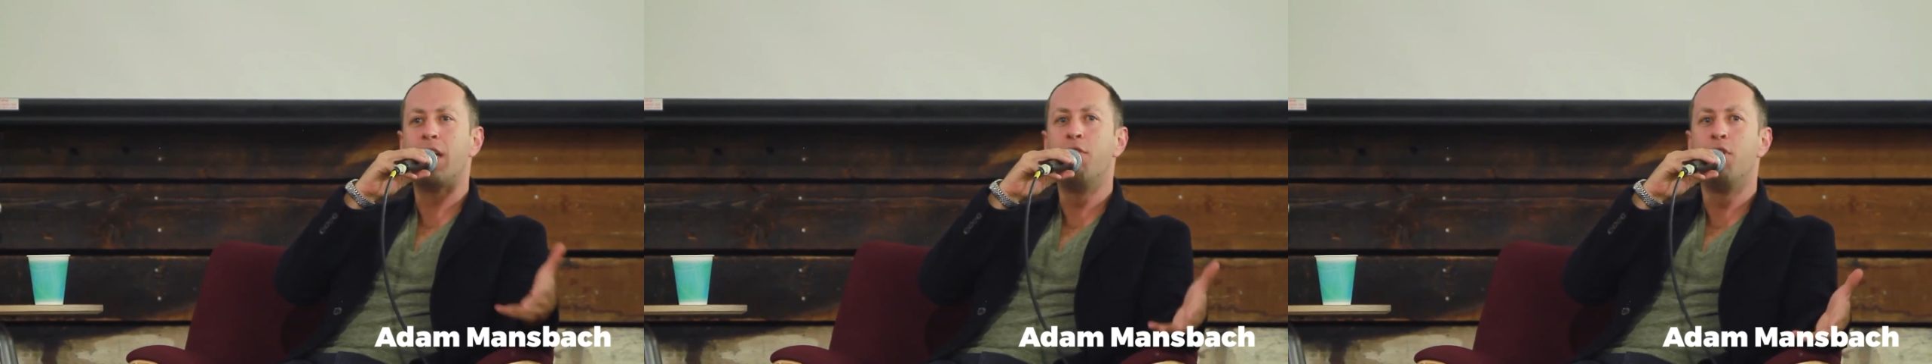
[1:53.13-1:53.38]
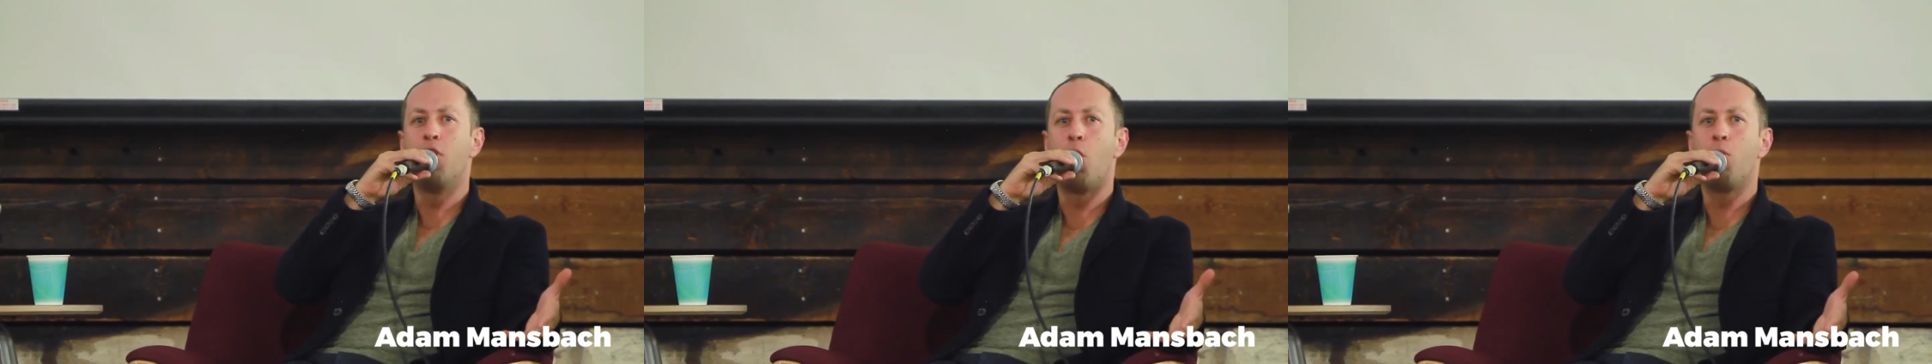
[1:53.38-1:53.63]

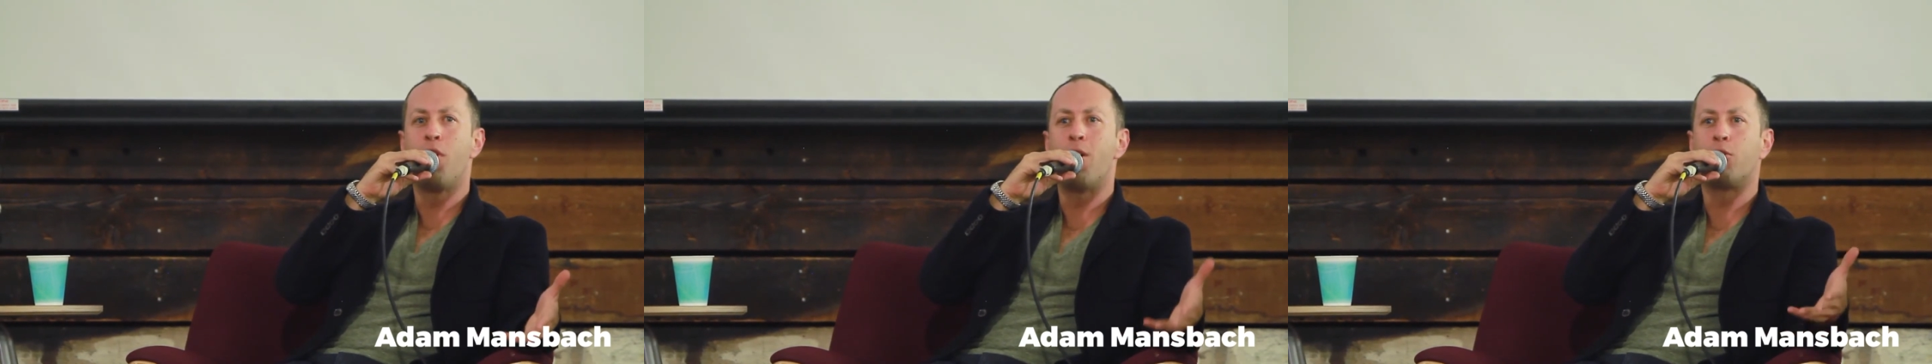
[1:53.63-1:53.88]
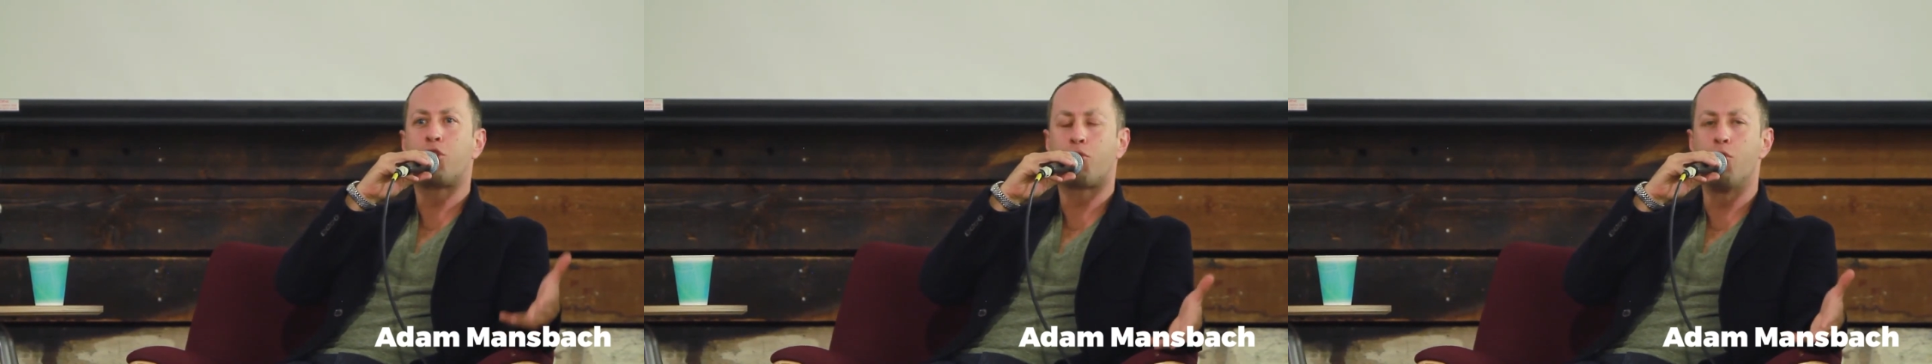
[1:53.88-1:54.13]
even though
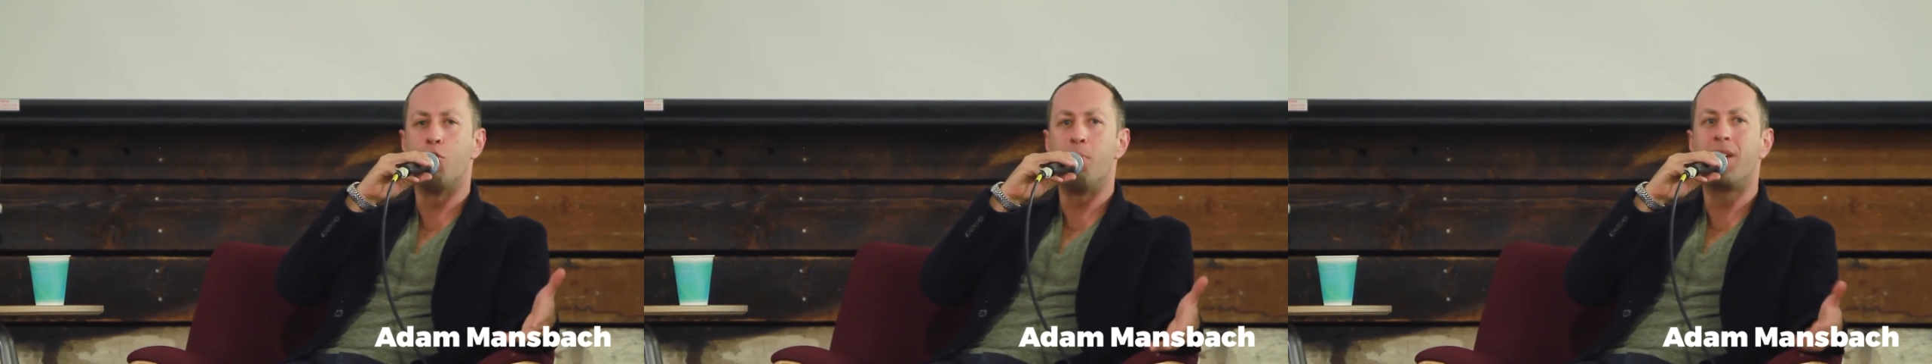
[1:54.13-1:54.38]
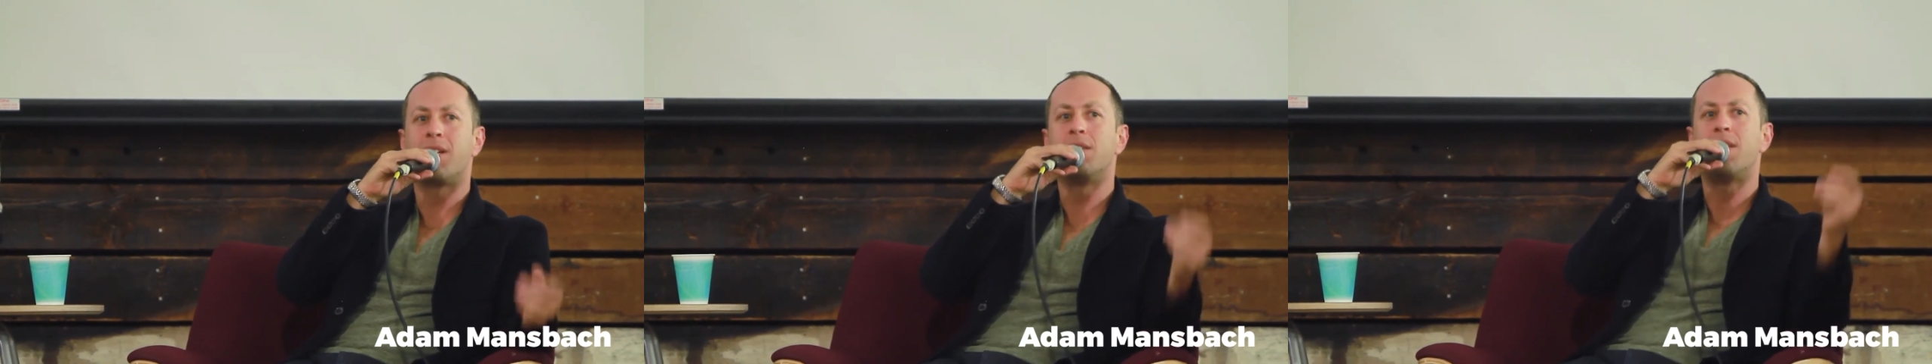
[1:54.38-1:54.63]
they're true,
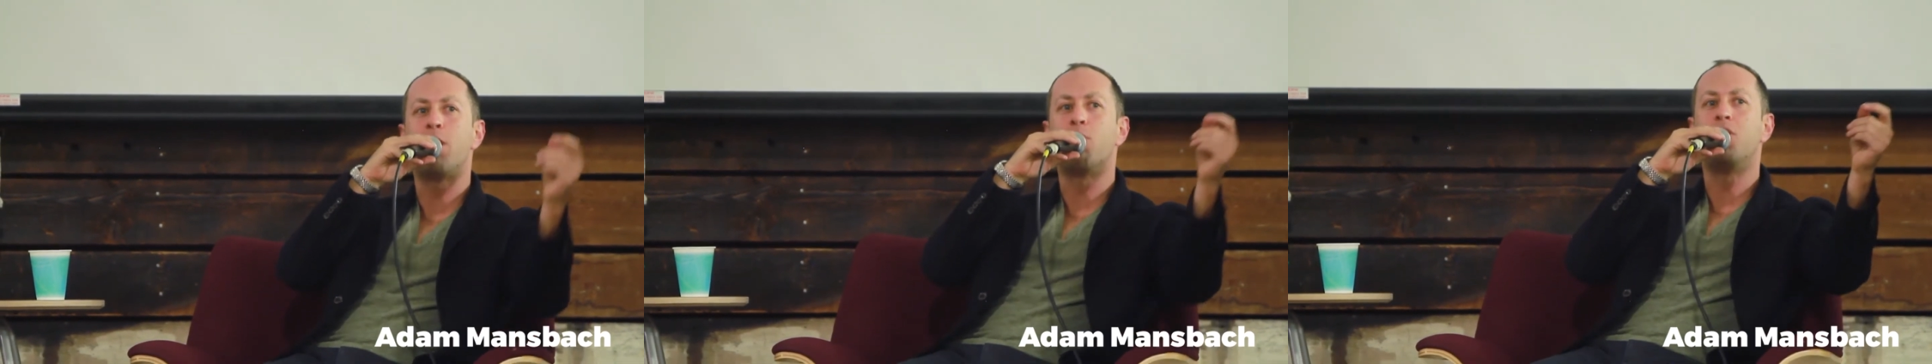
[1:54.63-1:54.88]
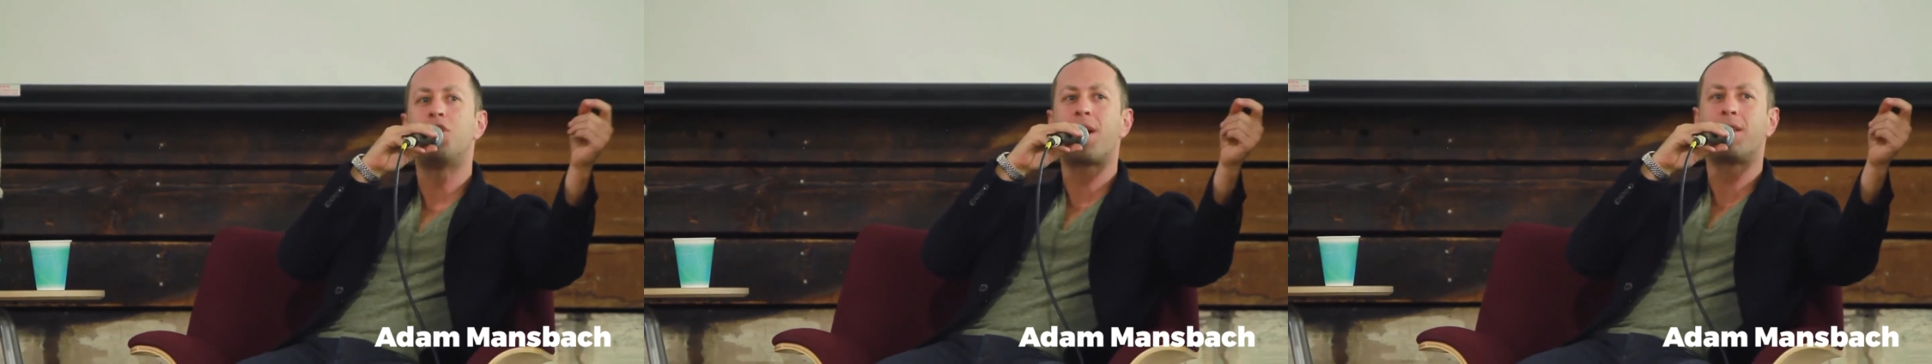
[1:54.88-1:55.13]
because they
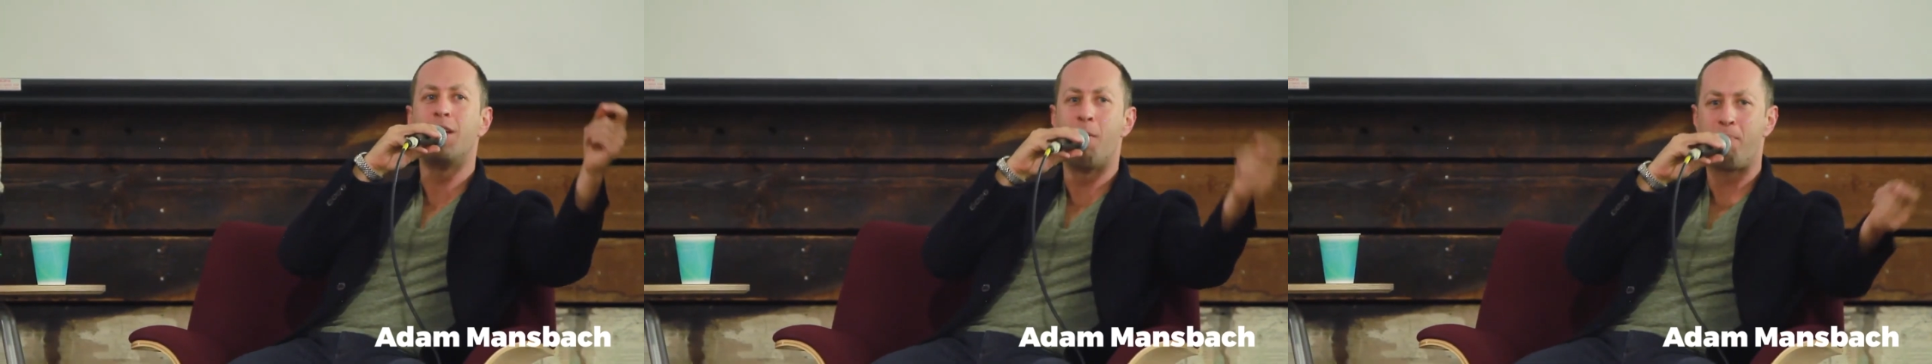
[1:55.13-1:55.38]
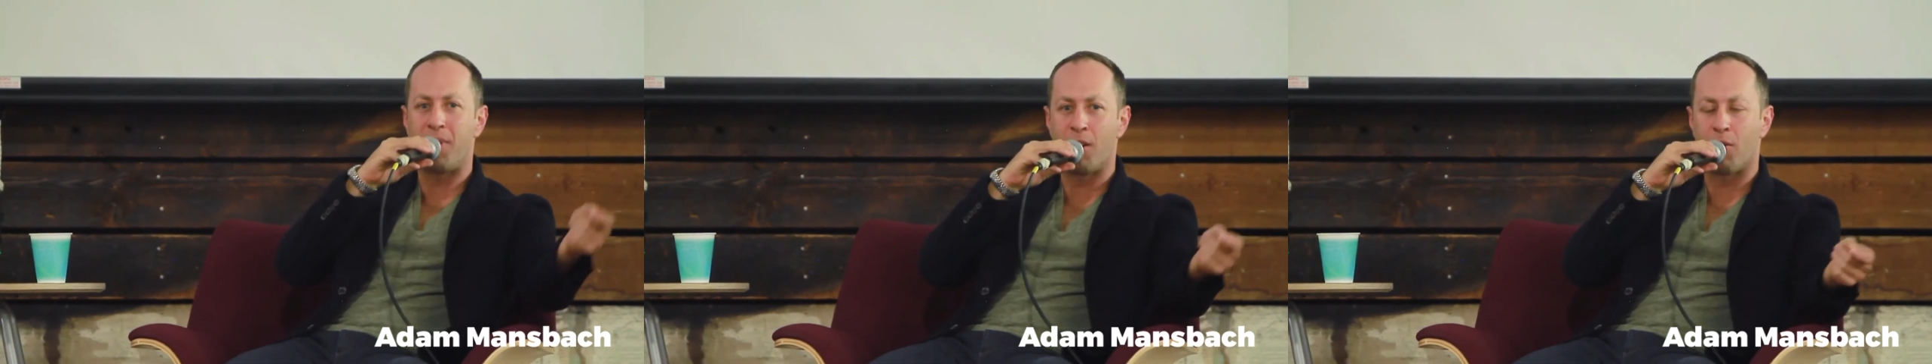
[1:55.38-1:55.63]
reject the
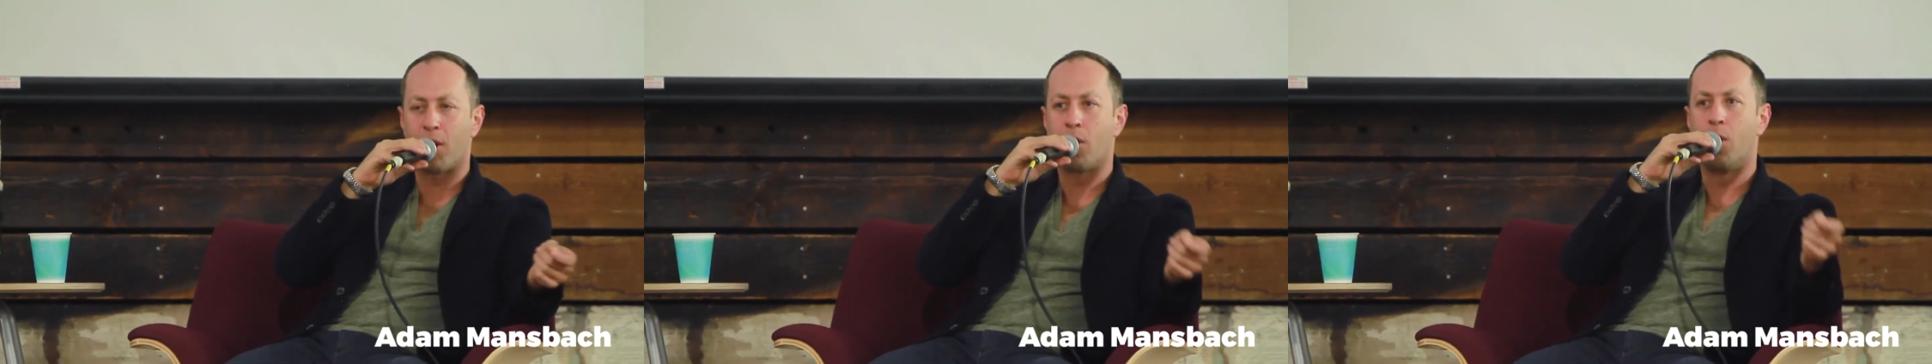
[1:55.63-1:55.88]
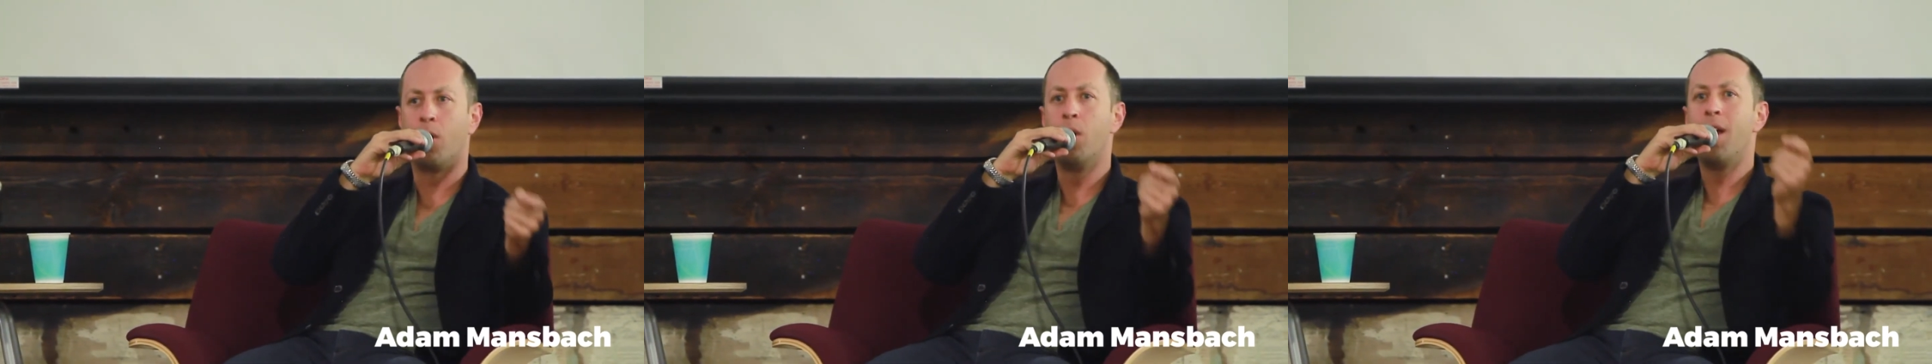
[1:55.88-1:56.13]

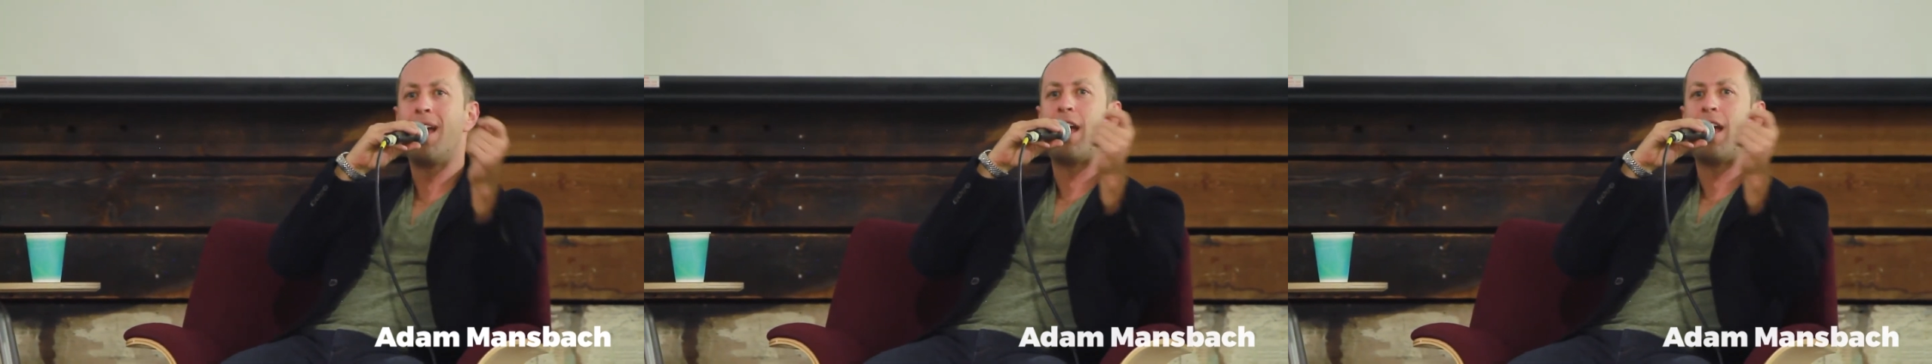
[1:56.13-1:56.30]
empirical